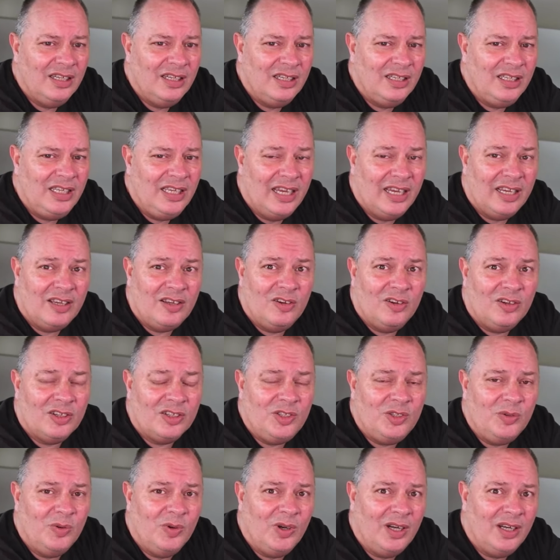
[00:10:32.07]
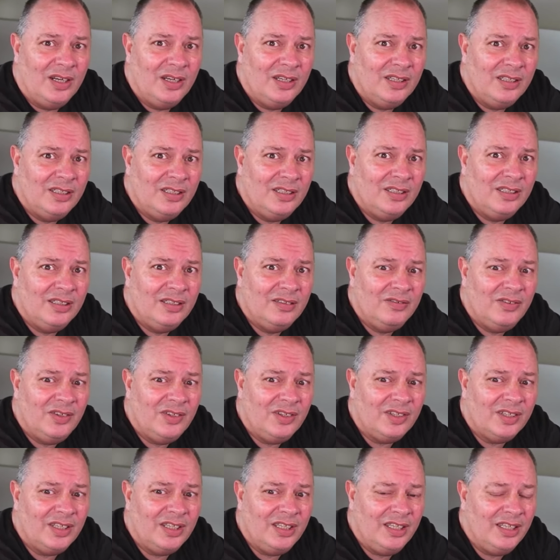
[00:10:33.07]
Yeah, of course you are.
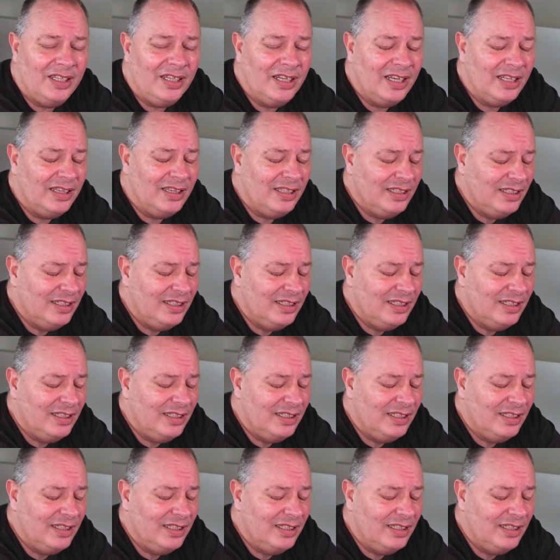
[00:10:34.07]
you, now.